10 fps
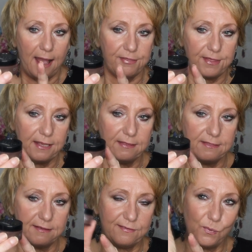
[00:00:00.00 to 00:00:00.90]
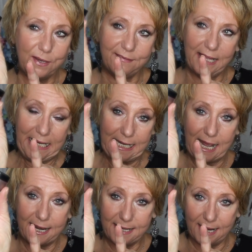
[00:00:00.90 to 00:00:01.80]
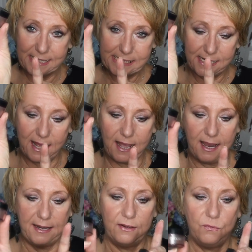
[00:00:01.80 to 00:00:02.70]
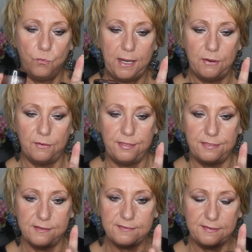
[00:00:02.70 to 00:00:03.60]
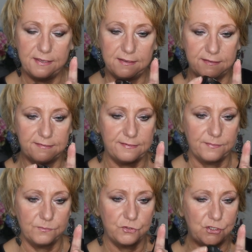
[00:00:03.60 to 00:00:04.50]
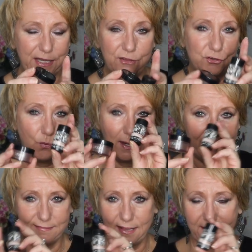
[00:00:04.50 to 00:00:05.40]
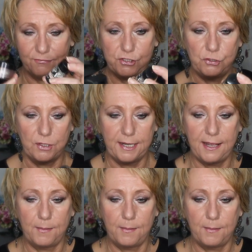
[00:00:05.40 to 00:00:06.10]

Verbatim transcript: I think this one is like $9.99 where this is in the 20s. I'll have to look it